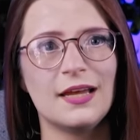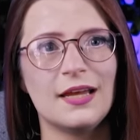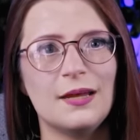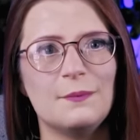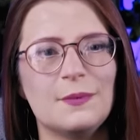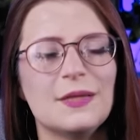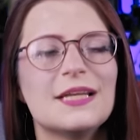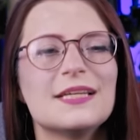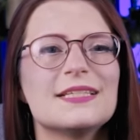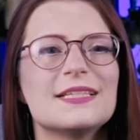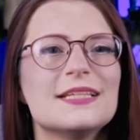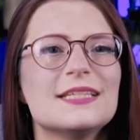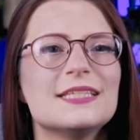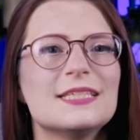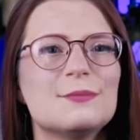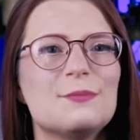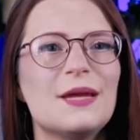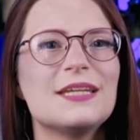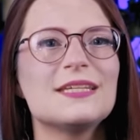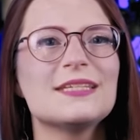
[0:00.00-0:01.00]
Because he
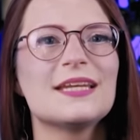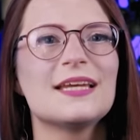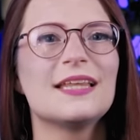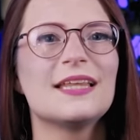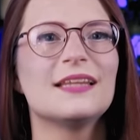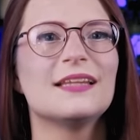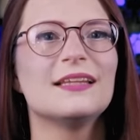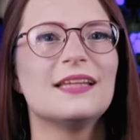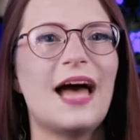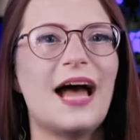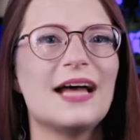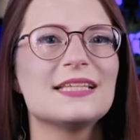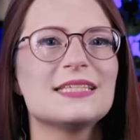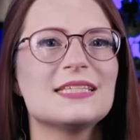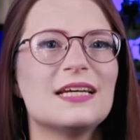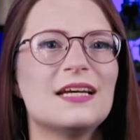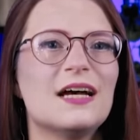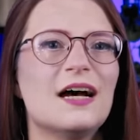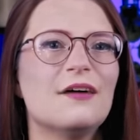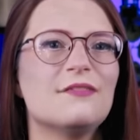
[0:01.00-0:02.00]
spent the last
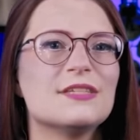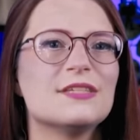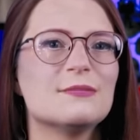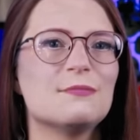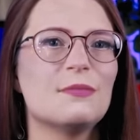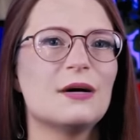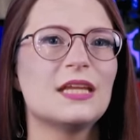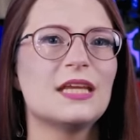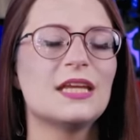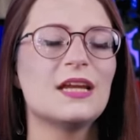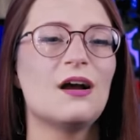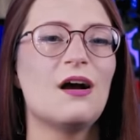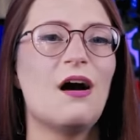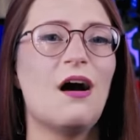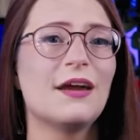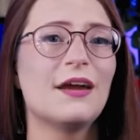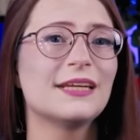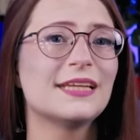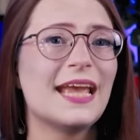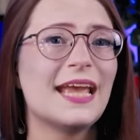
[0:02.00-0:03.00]
of his money
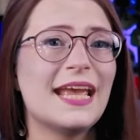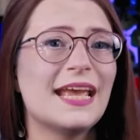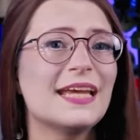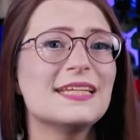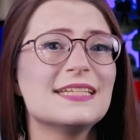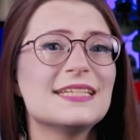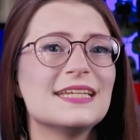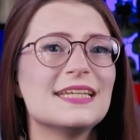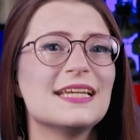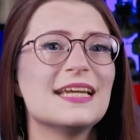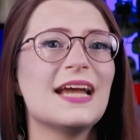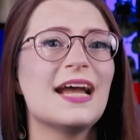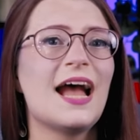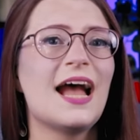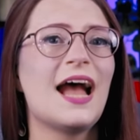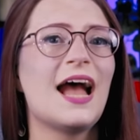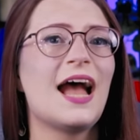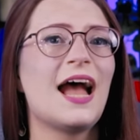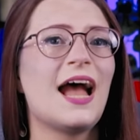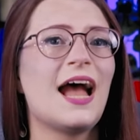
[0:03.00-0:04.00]
on candy,
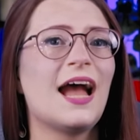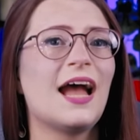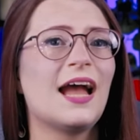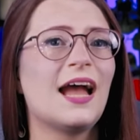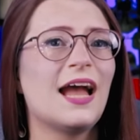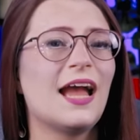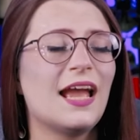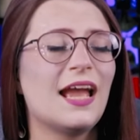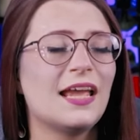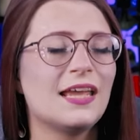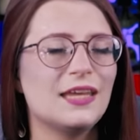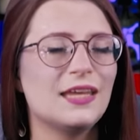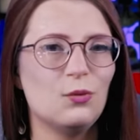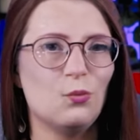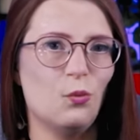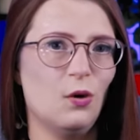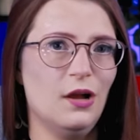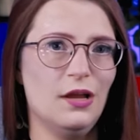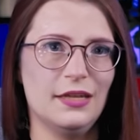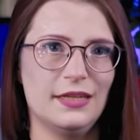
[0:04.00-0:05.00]
he
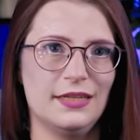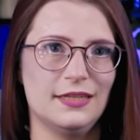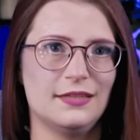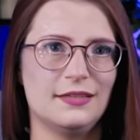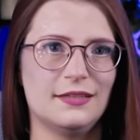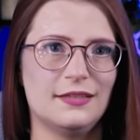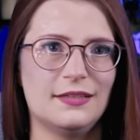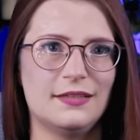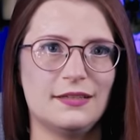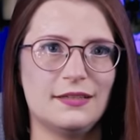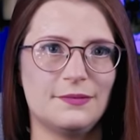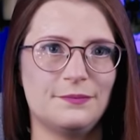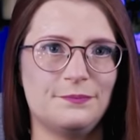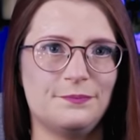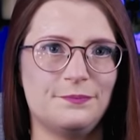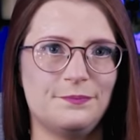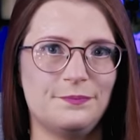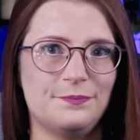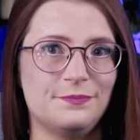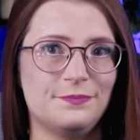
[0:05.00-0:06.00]
won.
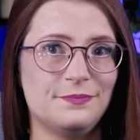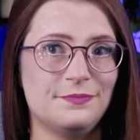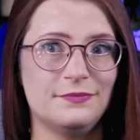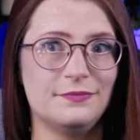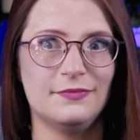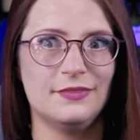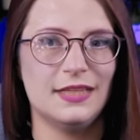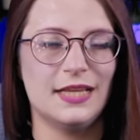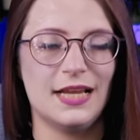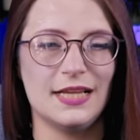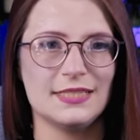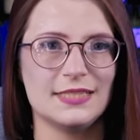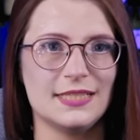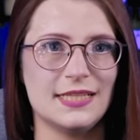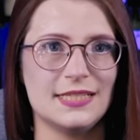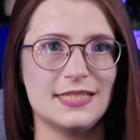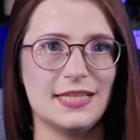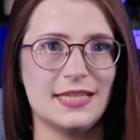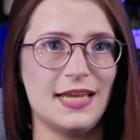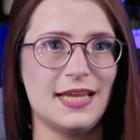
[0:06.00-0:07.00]
As they
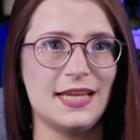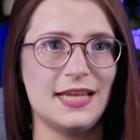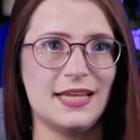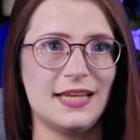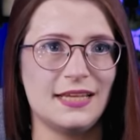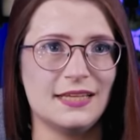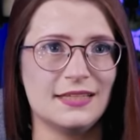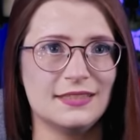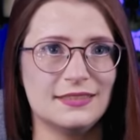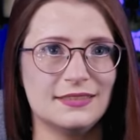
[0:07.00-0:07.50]
say,